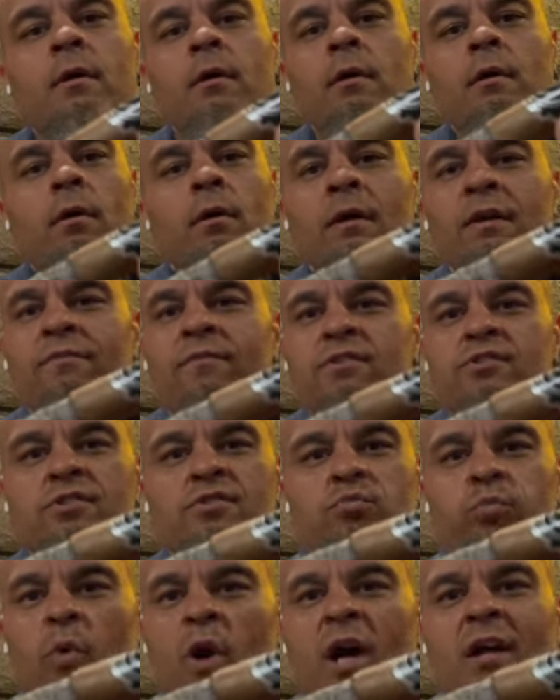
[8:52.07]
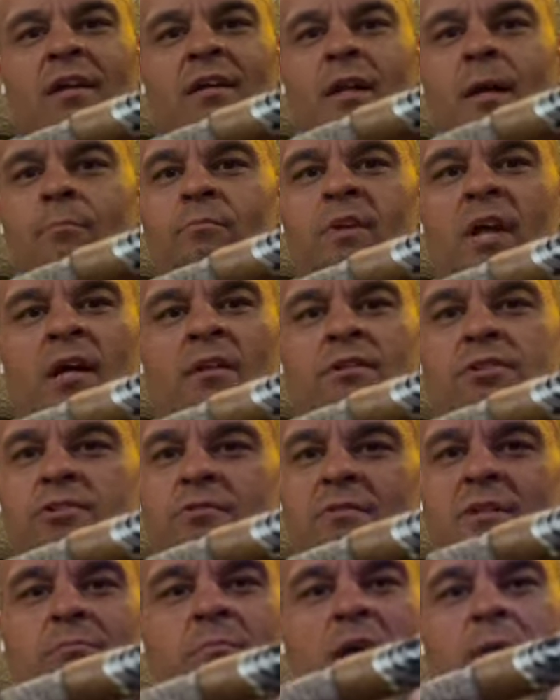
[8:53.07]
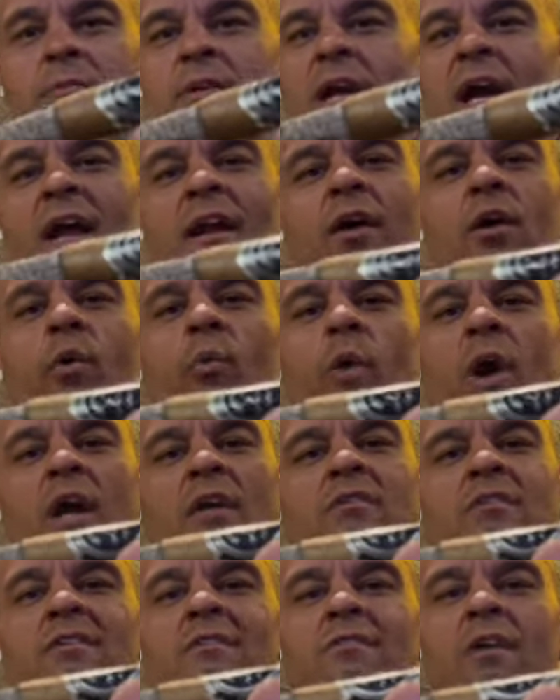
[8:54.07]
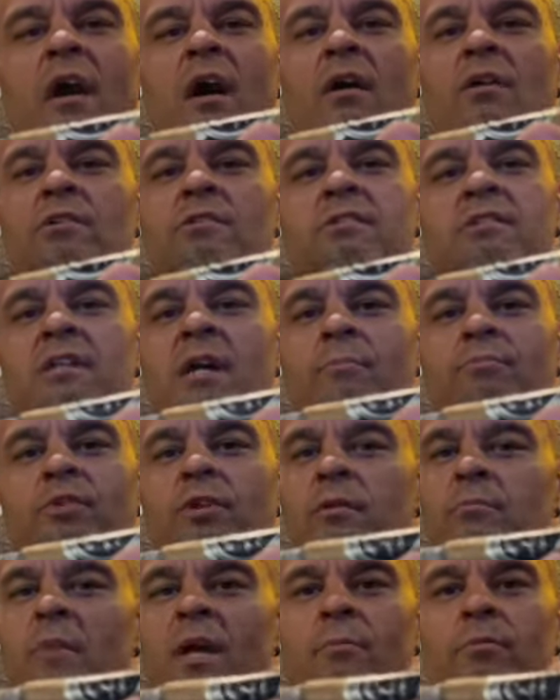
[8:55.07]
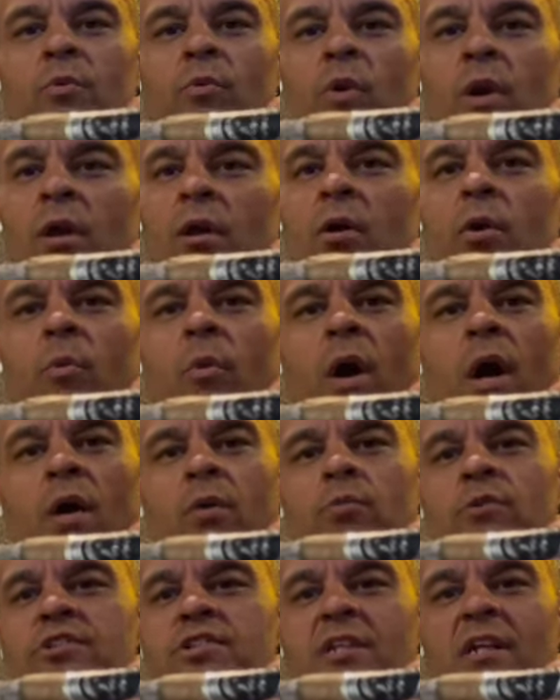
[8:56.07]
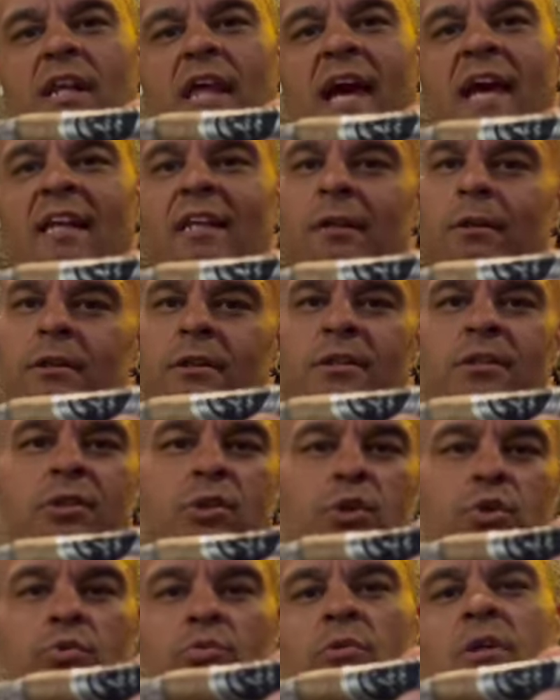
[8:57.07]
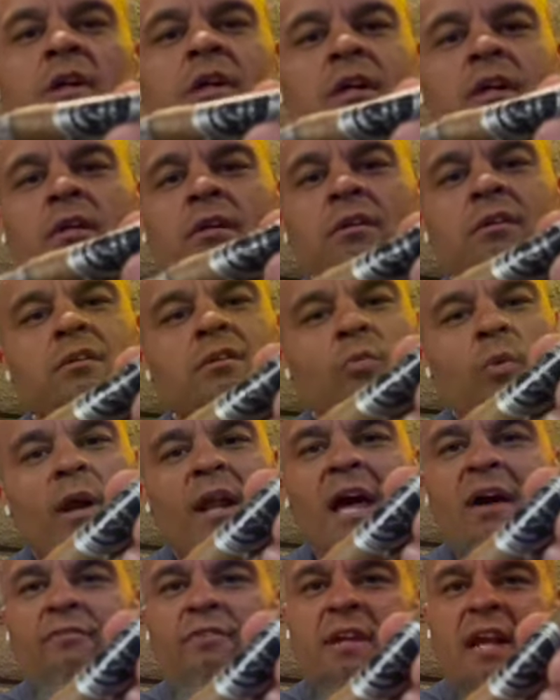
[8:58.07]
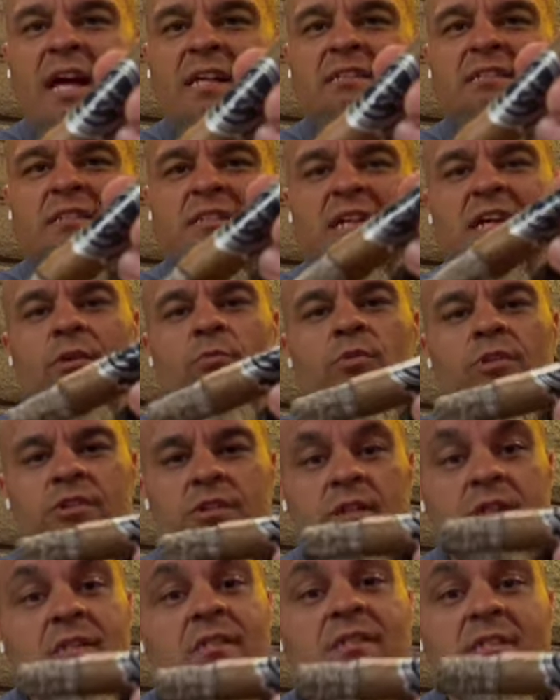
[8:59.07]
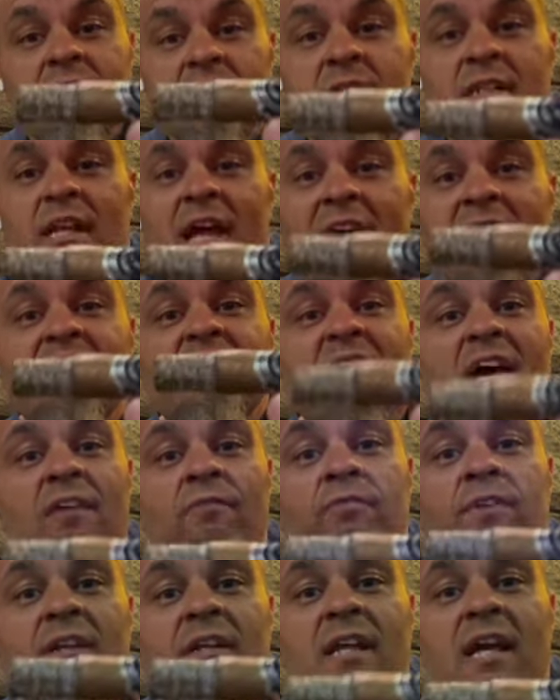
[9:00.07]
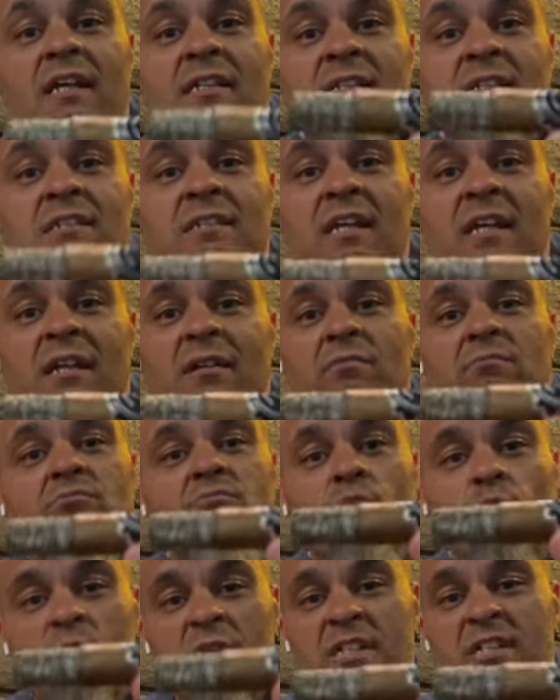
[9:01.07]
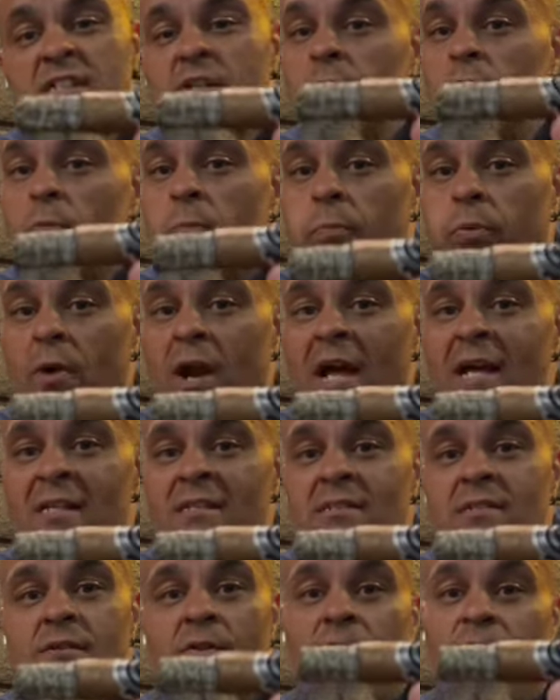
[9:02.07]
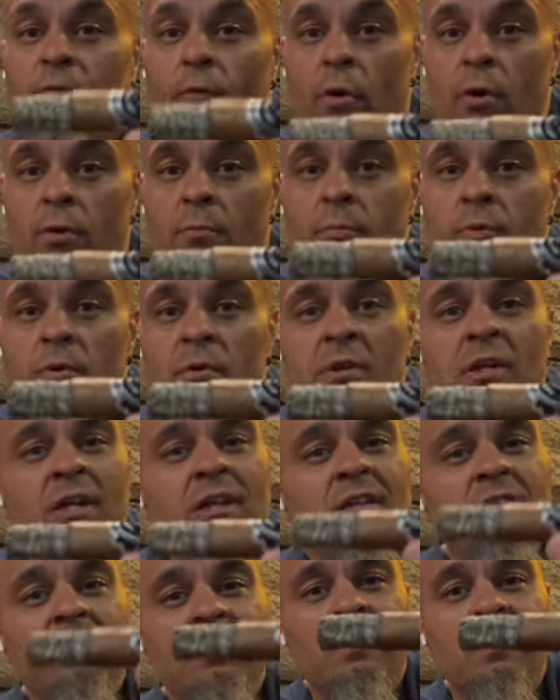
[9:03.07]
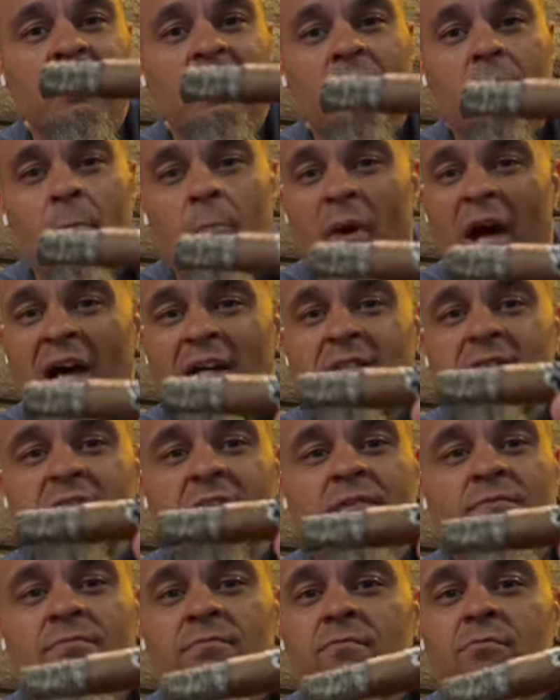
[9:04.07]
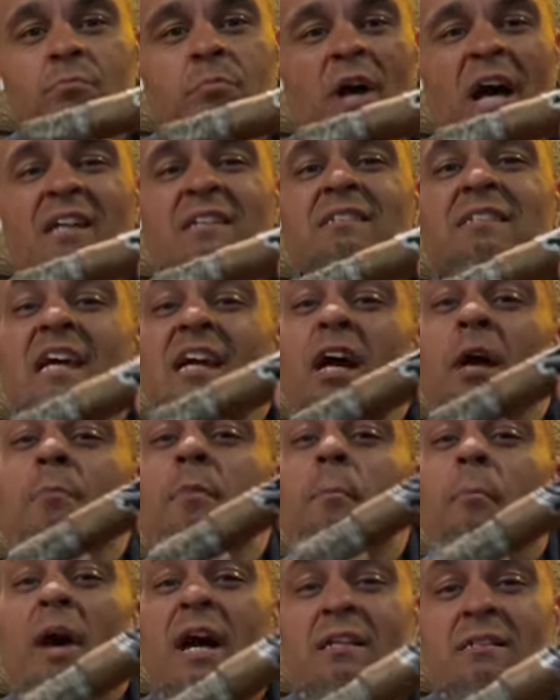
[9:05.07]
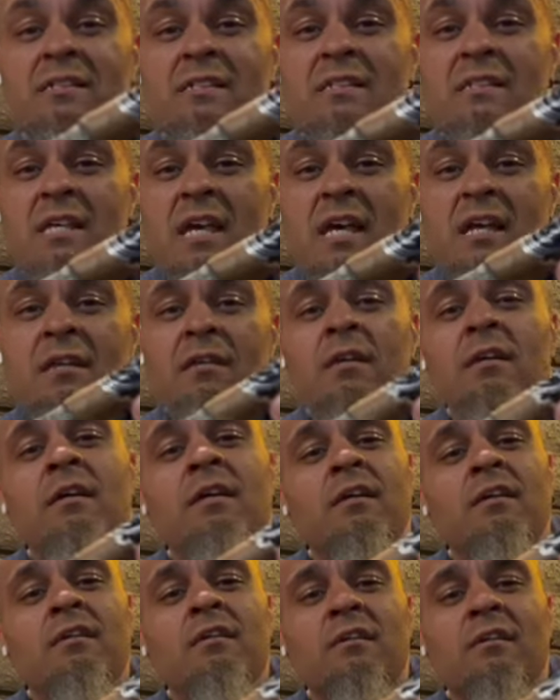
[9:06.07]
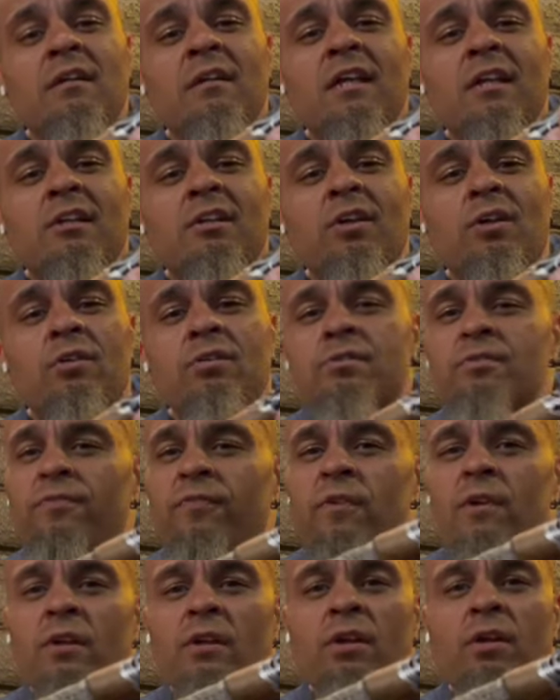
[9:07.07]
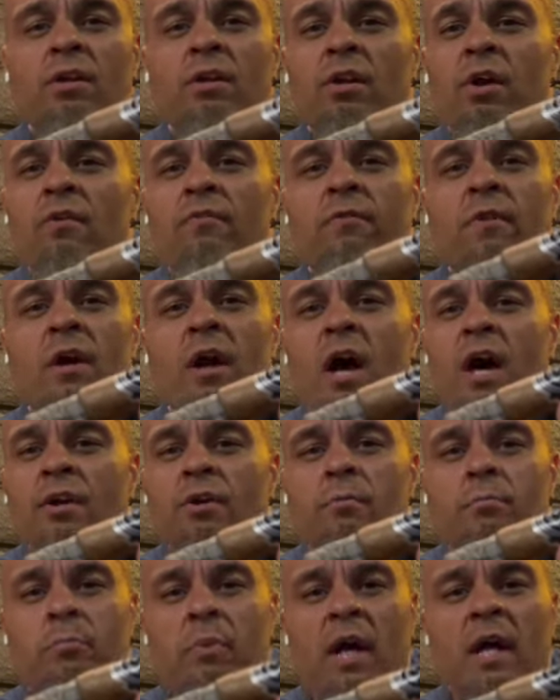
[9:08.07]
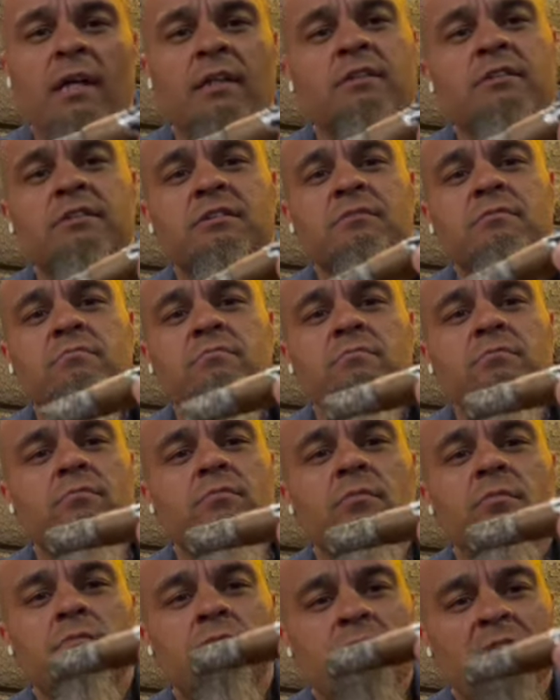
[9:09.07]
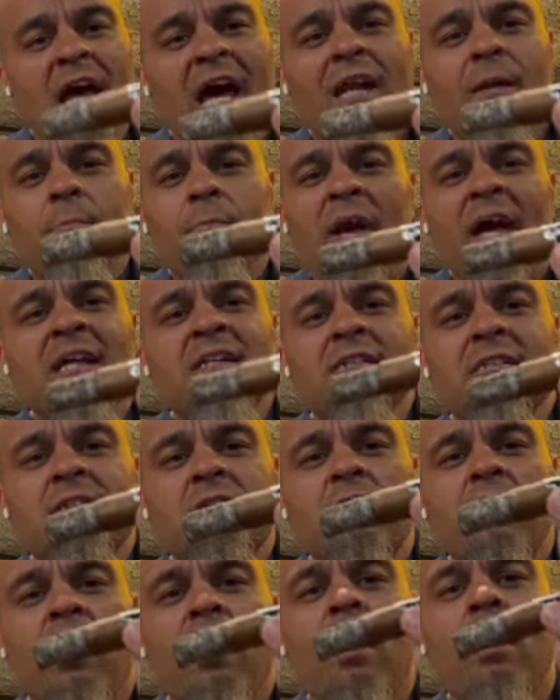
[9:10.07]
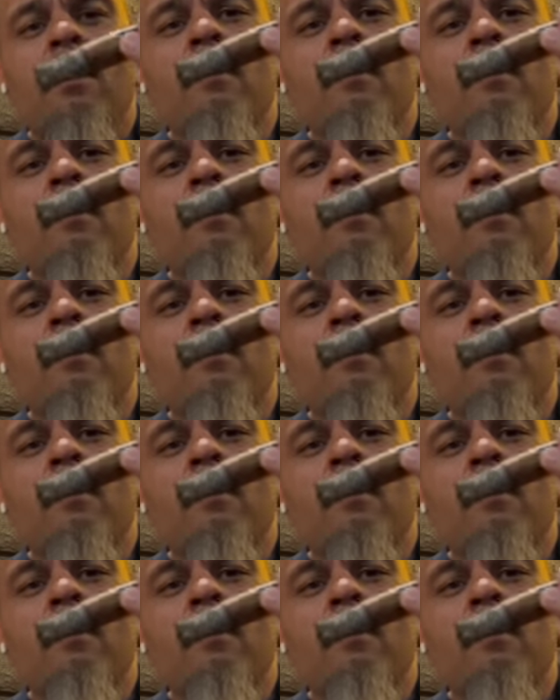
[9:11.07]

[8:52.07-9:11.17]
or even just walking up and down the street. Maybe you got to go walk the dog or something. Maybe you want to go walk with your lady or your dude. You want to have a nice stick with you. This is a nice everyday stick, reasonable priced, affordable. You get a box of them. They come in box of 10. You can get those for a little over $100. Not a bad cigar.